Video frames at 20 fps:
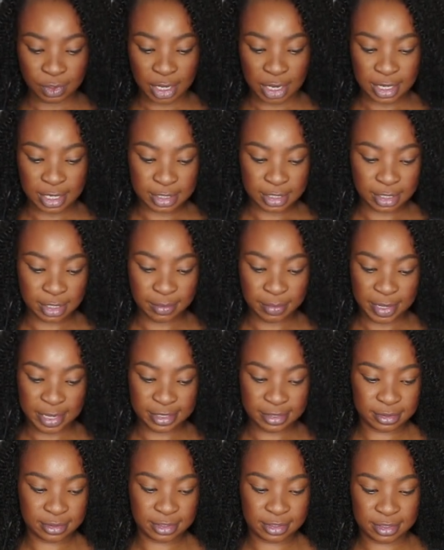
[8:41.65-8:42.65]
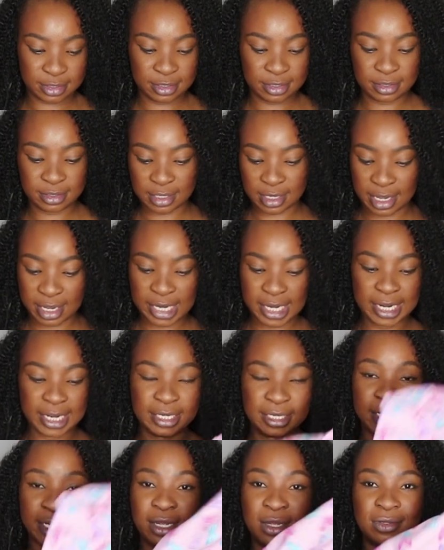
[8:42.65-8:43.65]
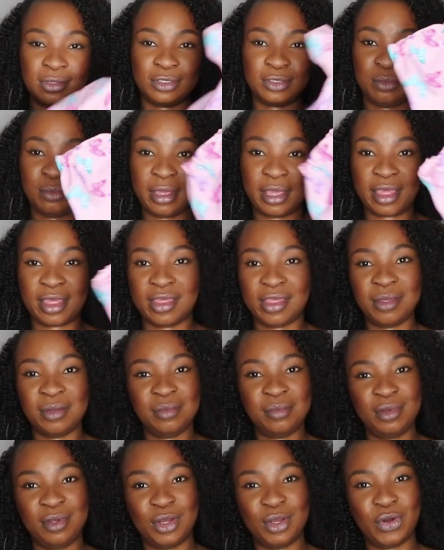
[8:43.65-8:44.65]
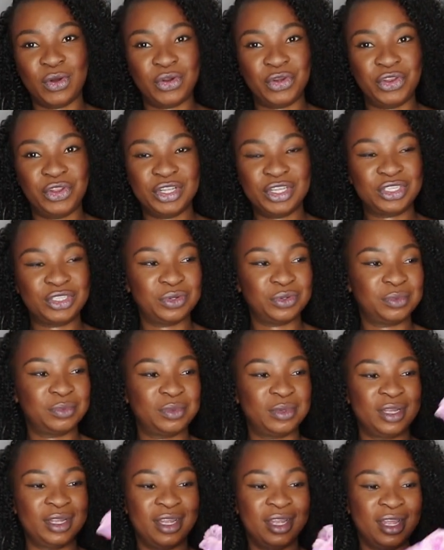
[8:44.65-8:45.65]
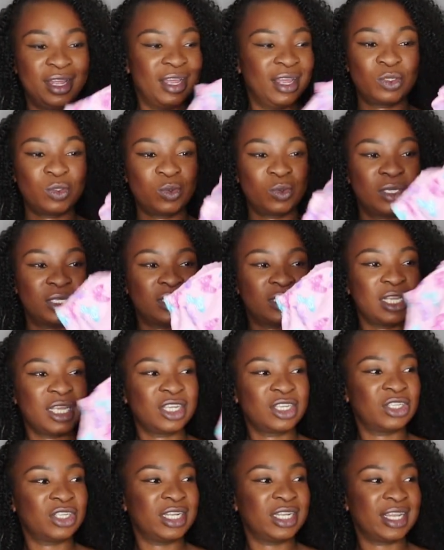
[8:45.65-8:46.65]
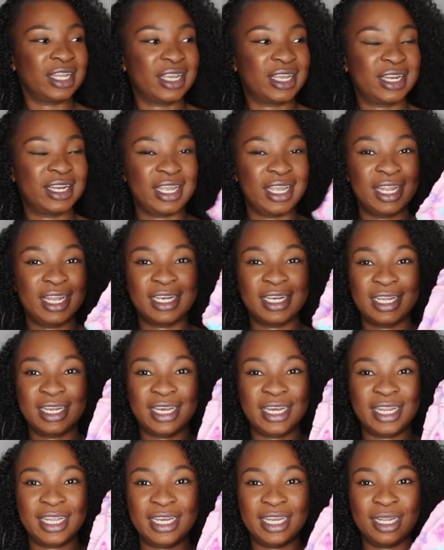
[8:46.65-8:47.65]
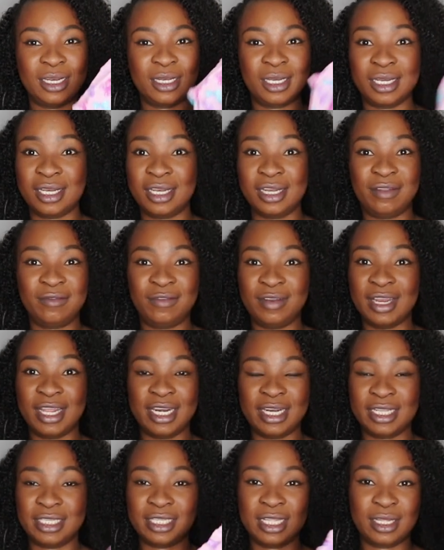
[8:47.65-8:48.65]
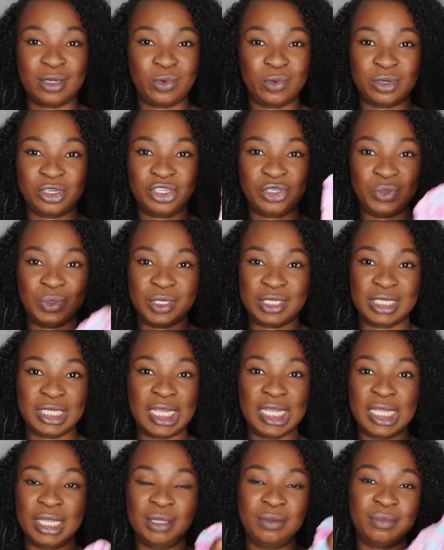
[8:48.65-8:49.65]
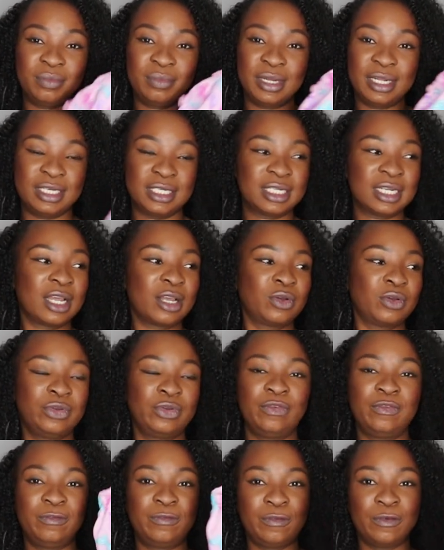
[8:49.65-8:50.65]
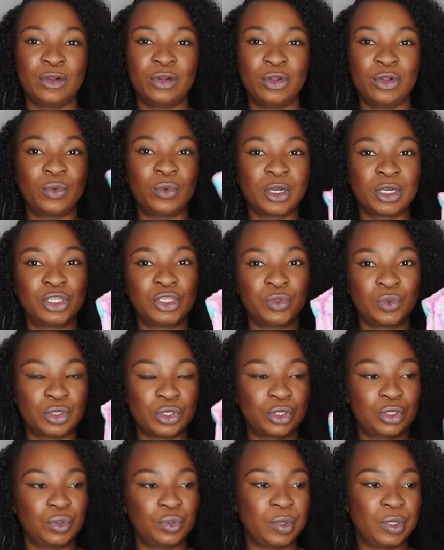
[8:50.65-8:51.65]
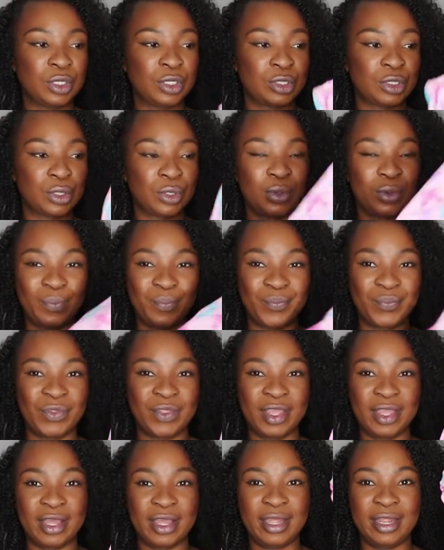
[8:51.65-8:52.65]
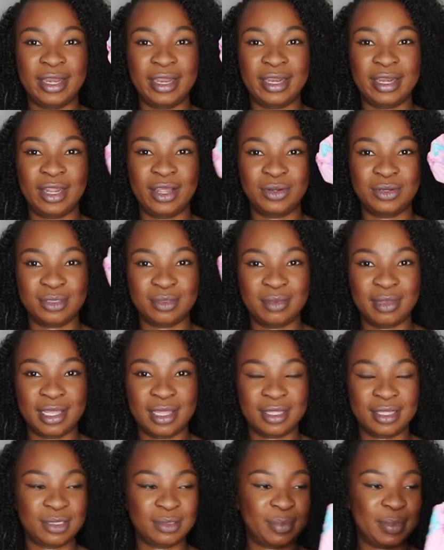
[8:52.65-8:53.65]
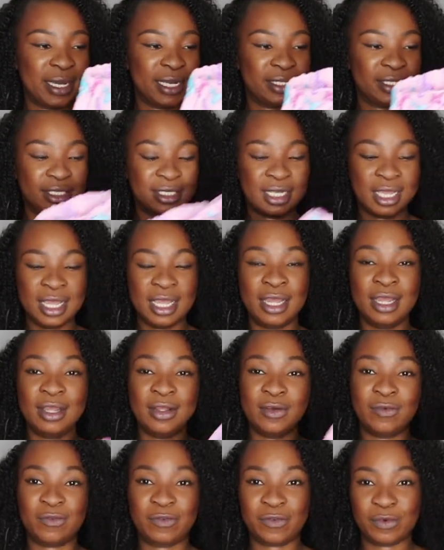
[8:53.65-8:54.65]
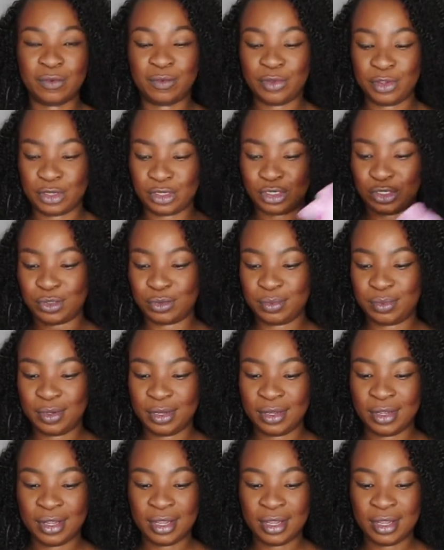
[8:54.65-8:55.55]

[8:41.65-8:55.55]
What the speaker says: And the pants, I learned how to make them on YouTube. She was actually like an Indian lady. I didn't even understand what she was saying, but I could follow what she was doing. So yeah, I learned how to make these pants from YouTube.